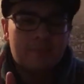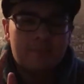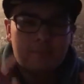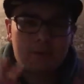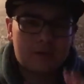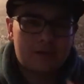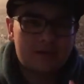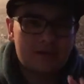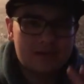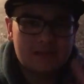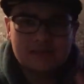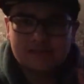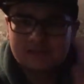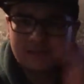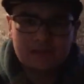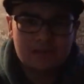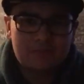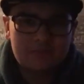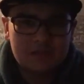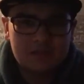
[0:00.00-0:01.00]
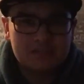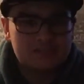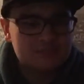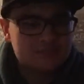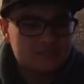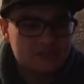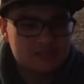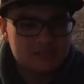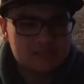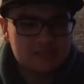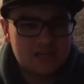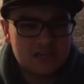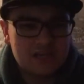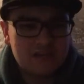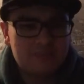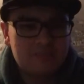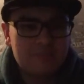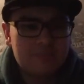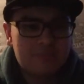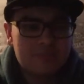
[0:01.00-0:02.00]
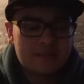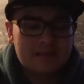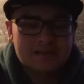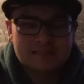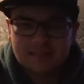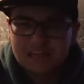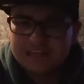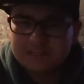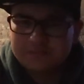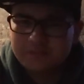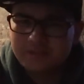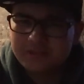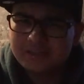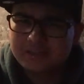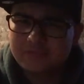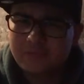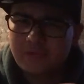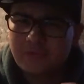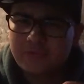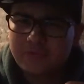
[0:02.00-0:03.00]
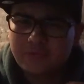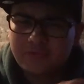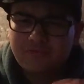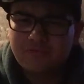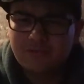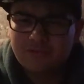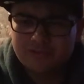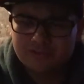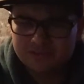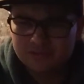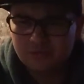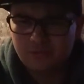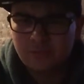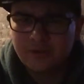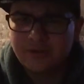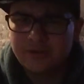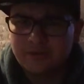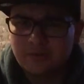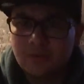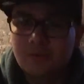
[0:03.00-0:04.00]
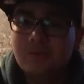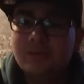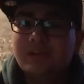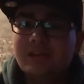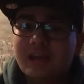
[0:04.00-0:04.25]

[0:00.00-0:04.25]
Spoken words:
marketing centerpiece for this game takes place about 3/4 of the way through,